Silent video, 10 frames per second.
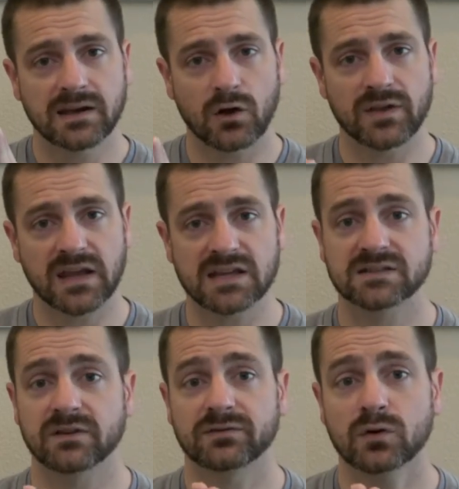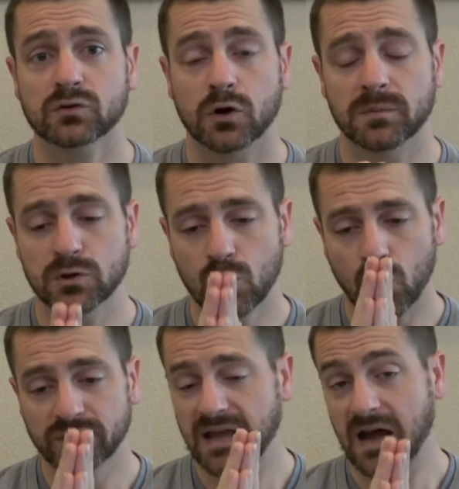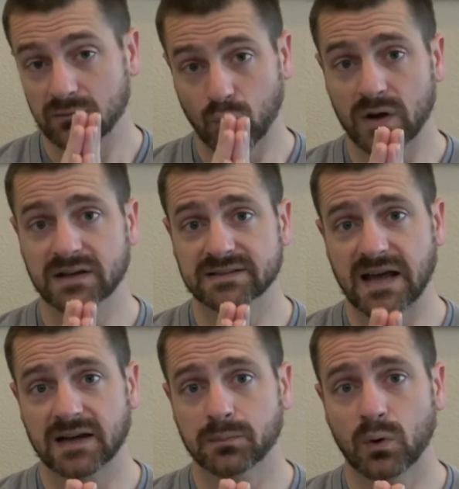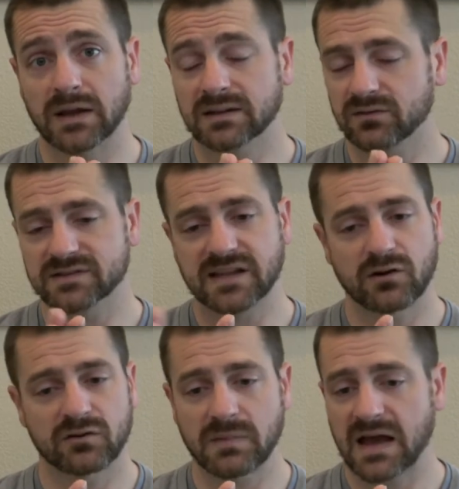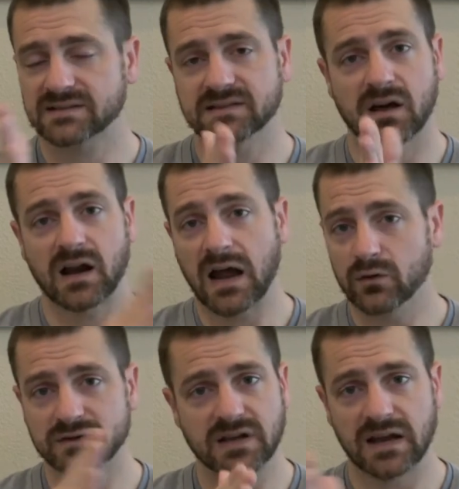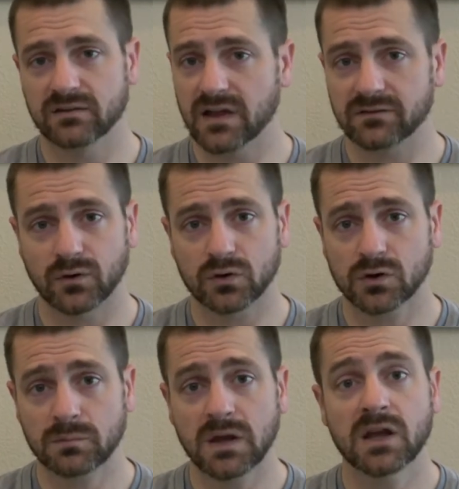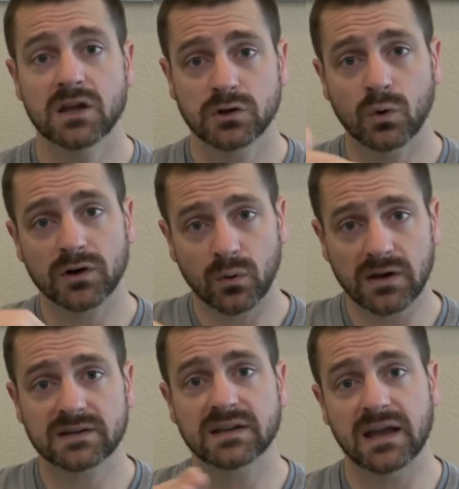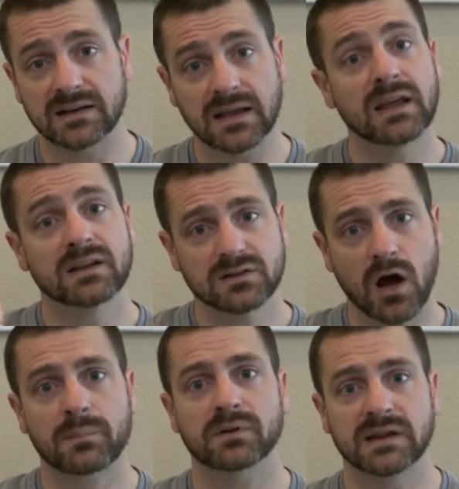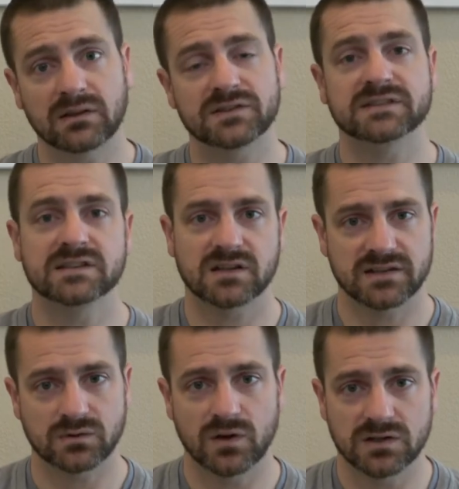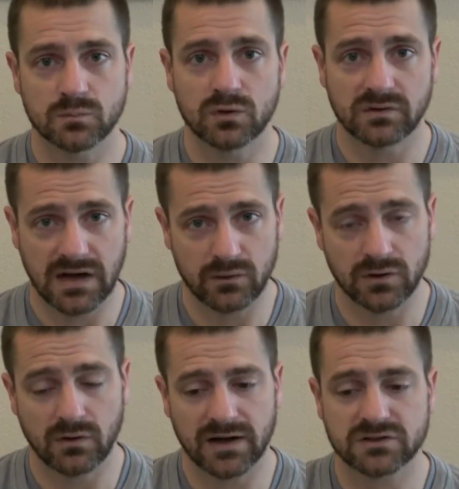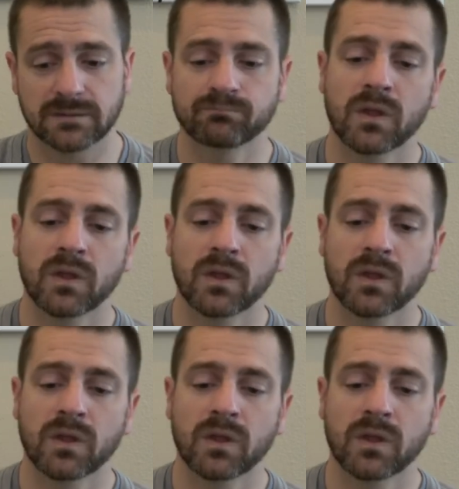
Now, in the case of a fulcrum, you only have one exact point. If the center of mass is on either side of that fulcrum, you are going to get toppling. The seesaw is going to move in either direction.